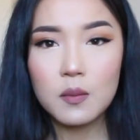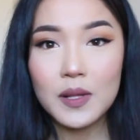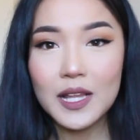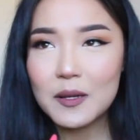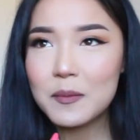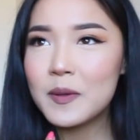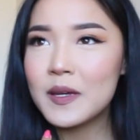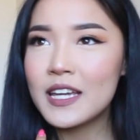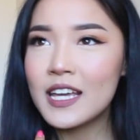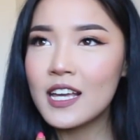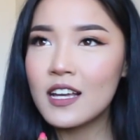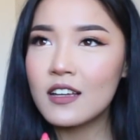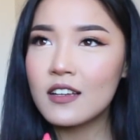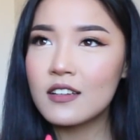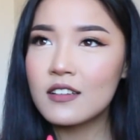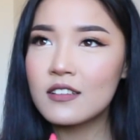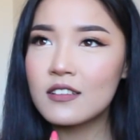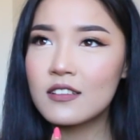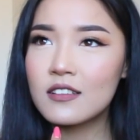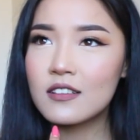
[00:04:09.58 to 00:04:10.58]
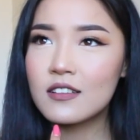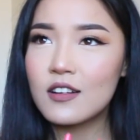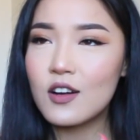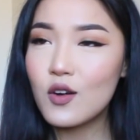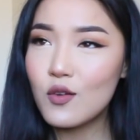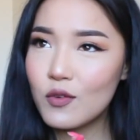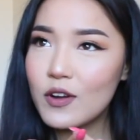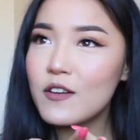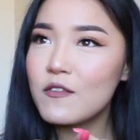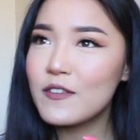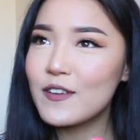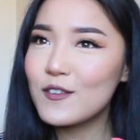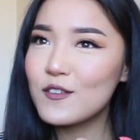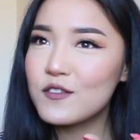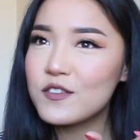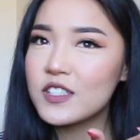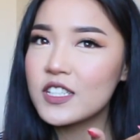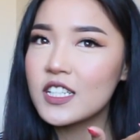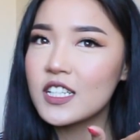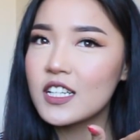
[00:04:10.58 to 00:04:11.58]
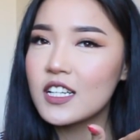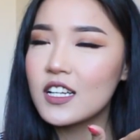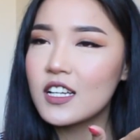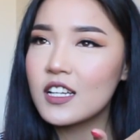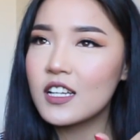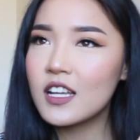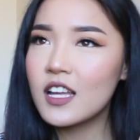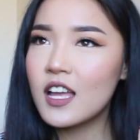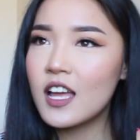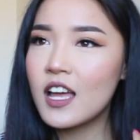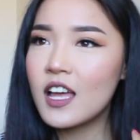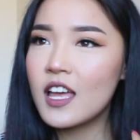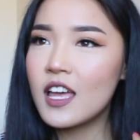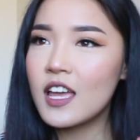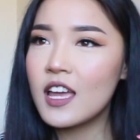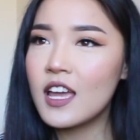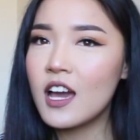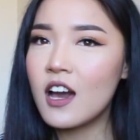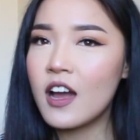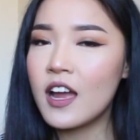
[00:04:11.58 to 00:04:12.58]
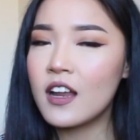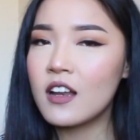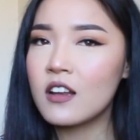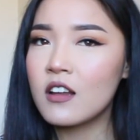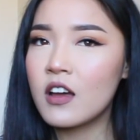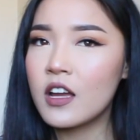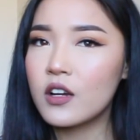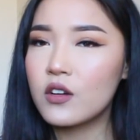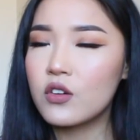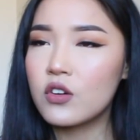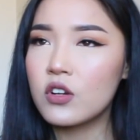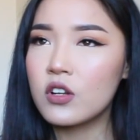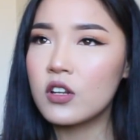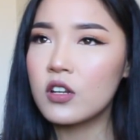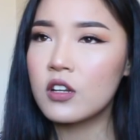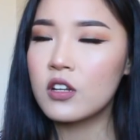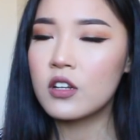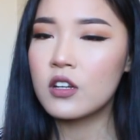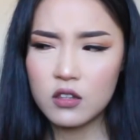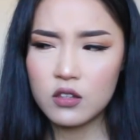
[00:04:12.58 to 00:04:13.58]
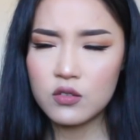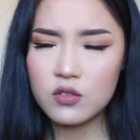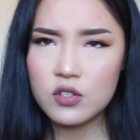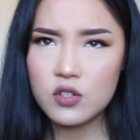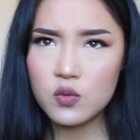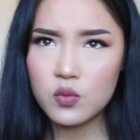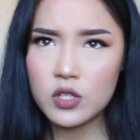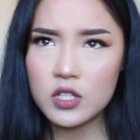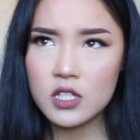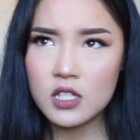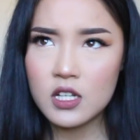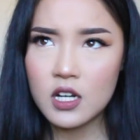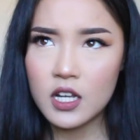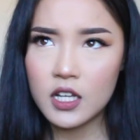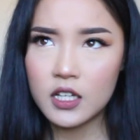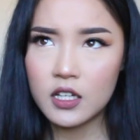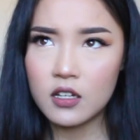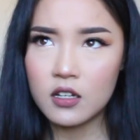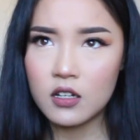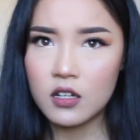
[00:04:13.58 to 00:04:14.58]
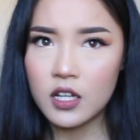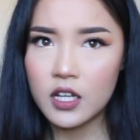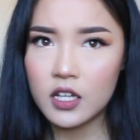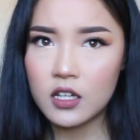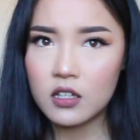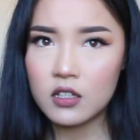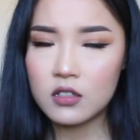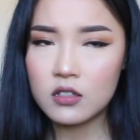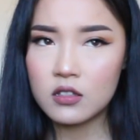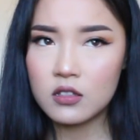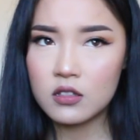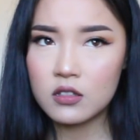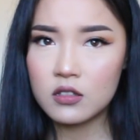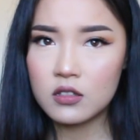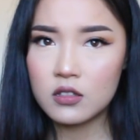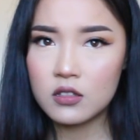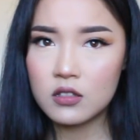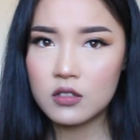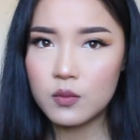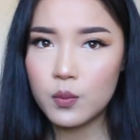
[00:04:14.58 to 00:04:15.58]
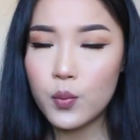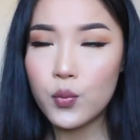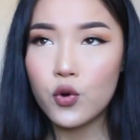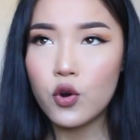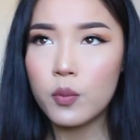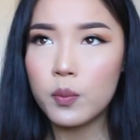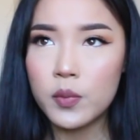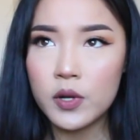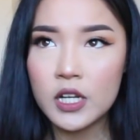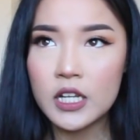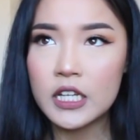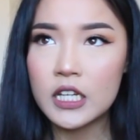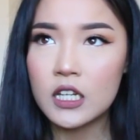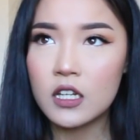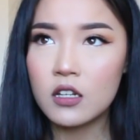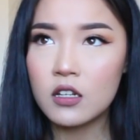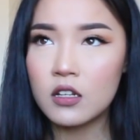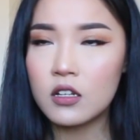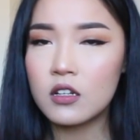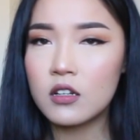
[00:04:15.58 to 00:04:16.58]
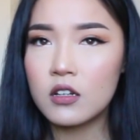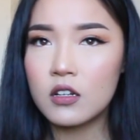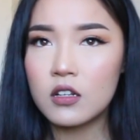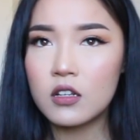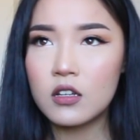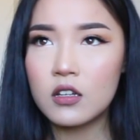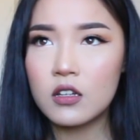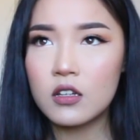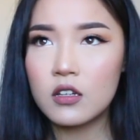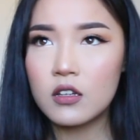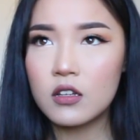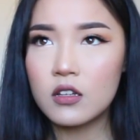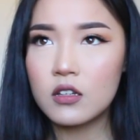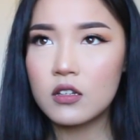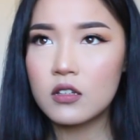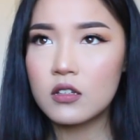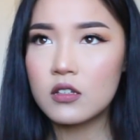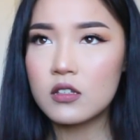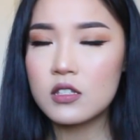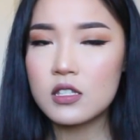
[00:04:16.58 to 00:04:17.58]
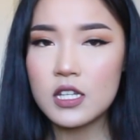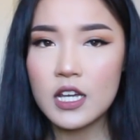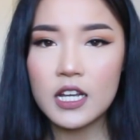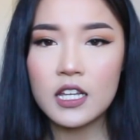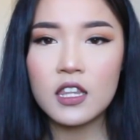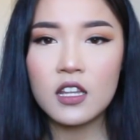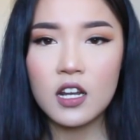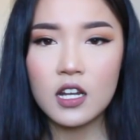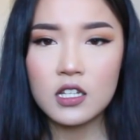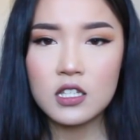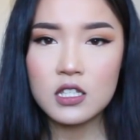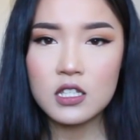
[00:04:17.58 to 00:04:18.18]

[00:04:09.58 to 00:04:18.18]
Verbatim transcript: Blackpink, Red Velvet, and iKON. Those are the ones that I can like properly say that I